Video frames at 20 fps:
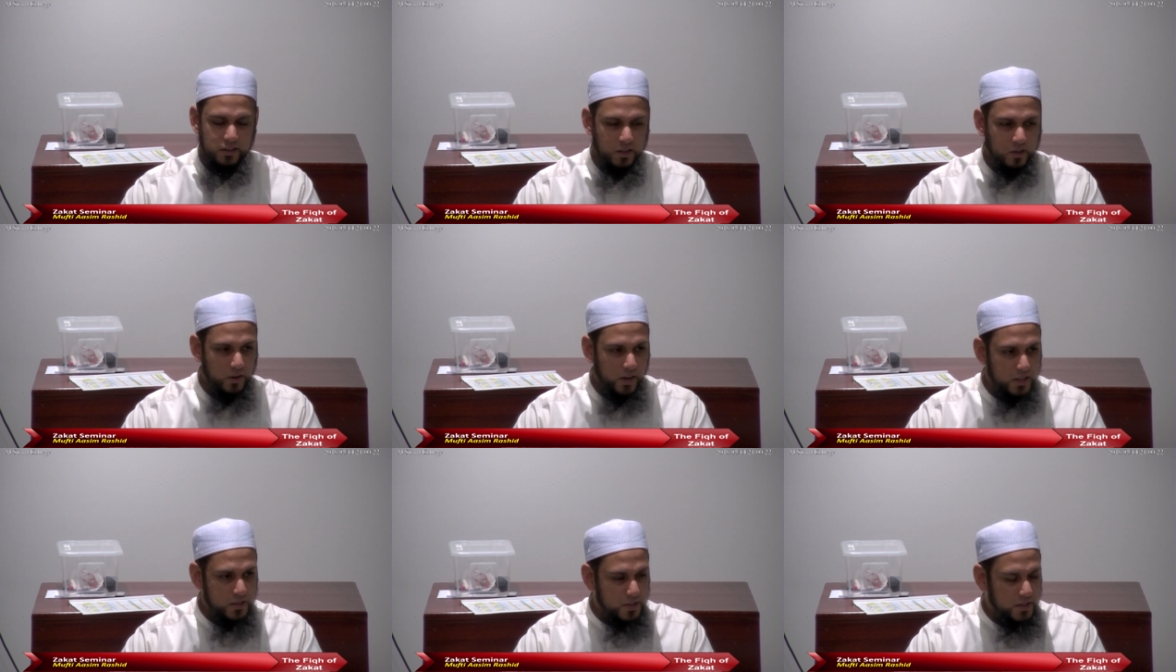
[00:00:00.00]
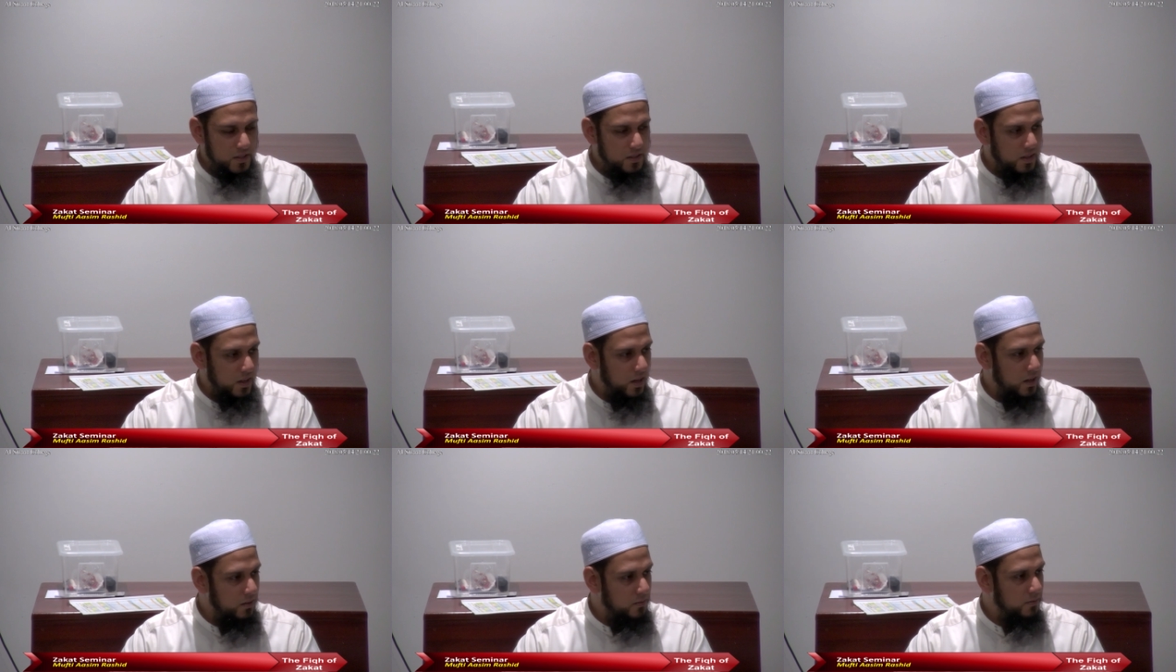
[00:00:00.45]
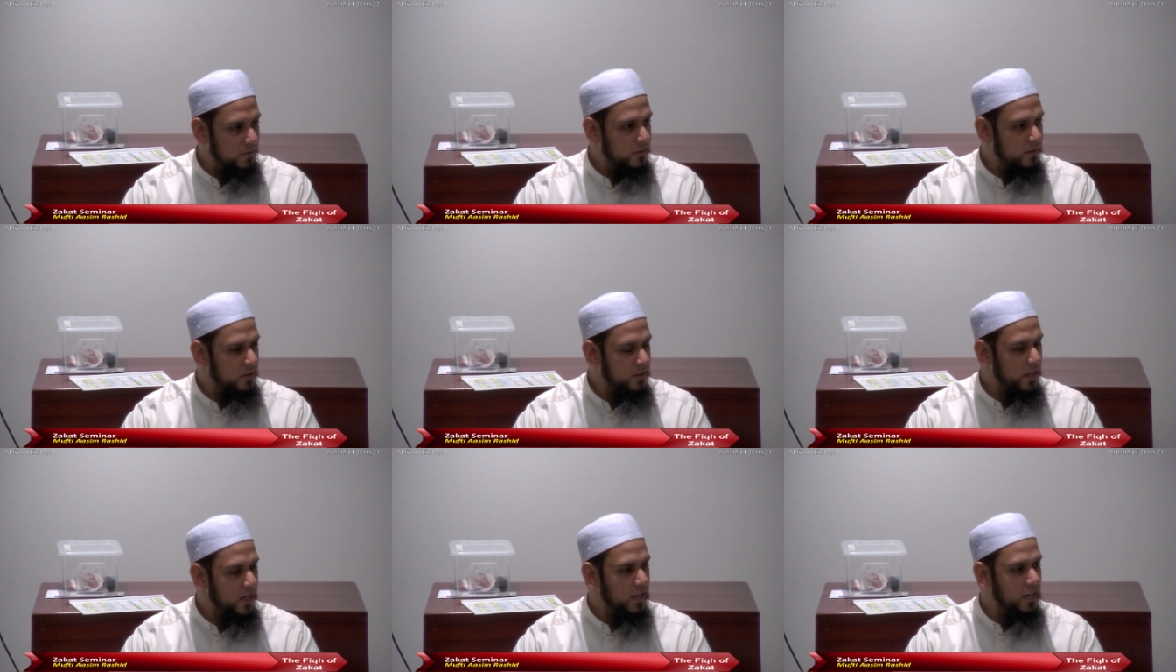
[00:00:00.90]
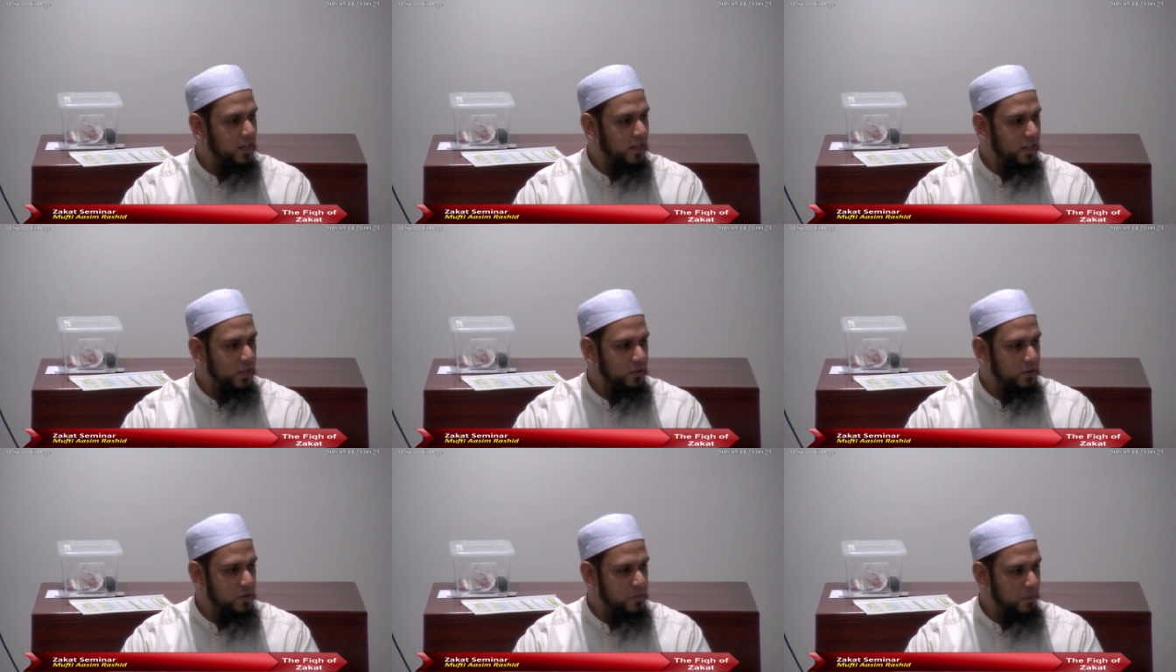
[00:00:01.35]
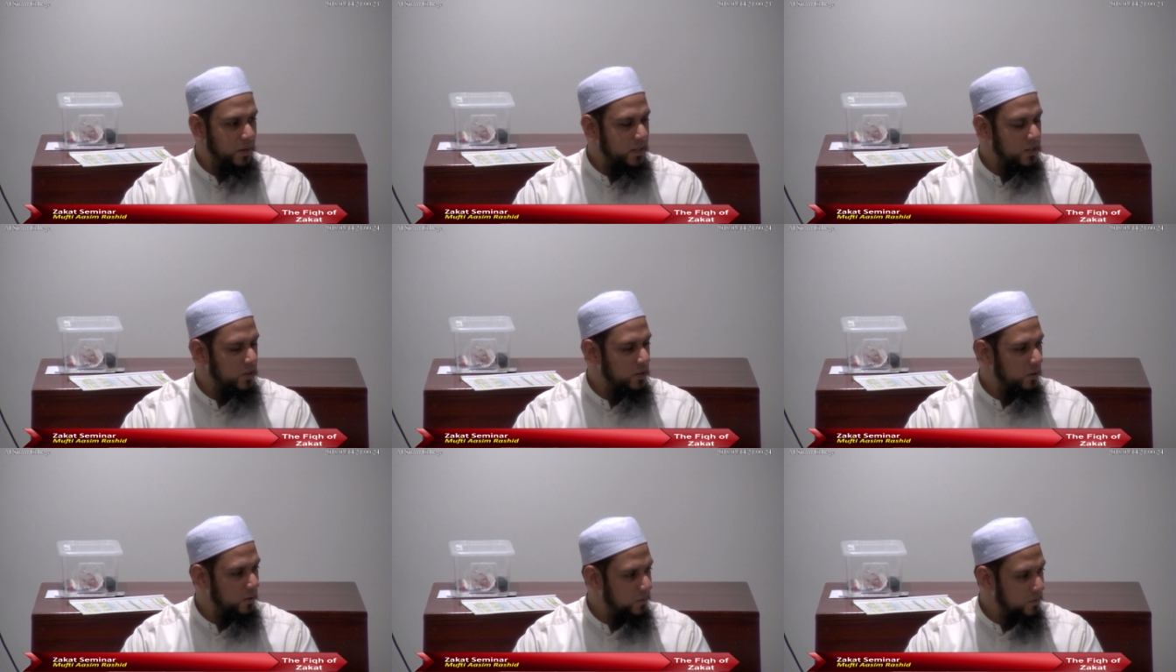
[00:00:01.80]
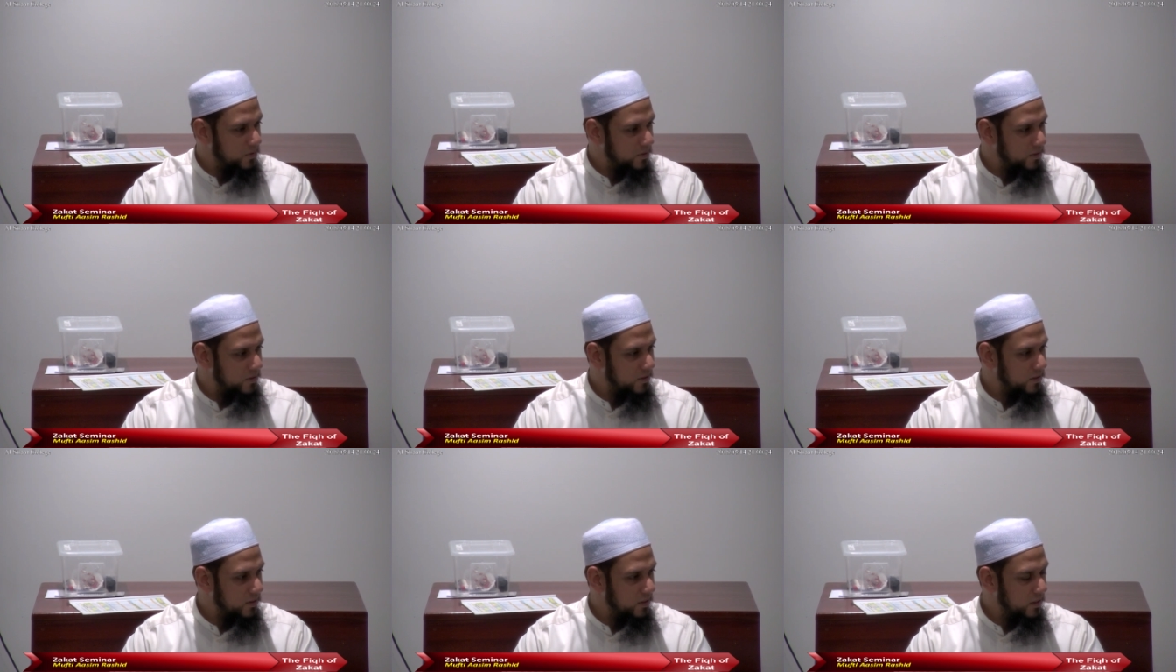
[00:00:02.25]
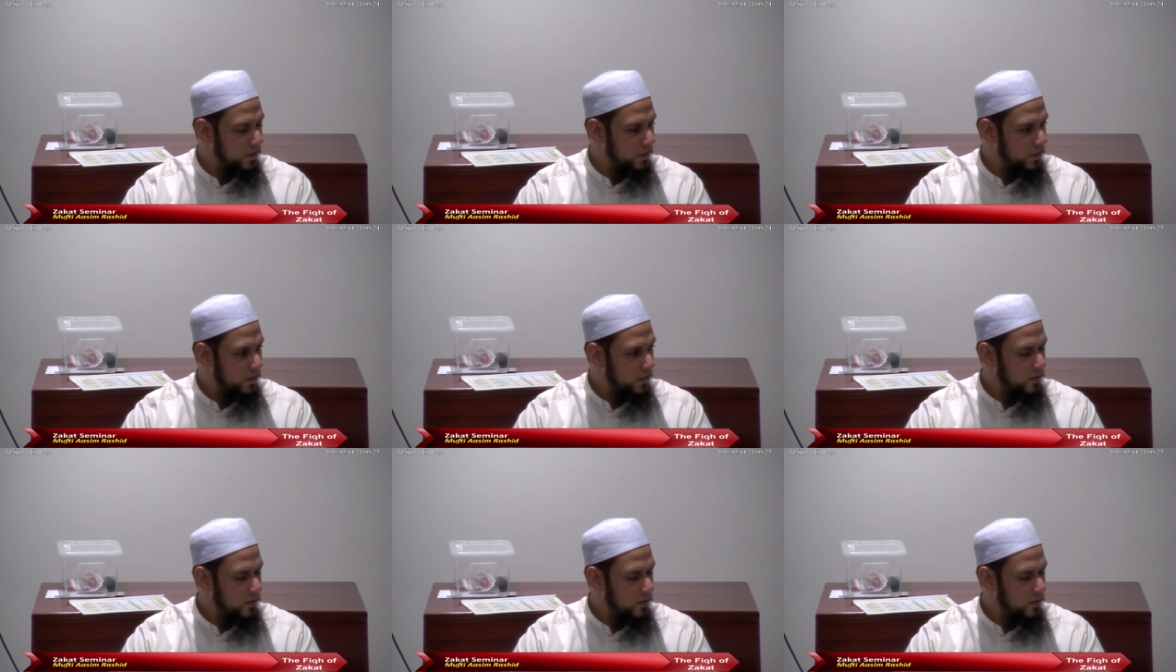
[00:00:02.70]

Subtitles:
The crisis of taking interest-based loans.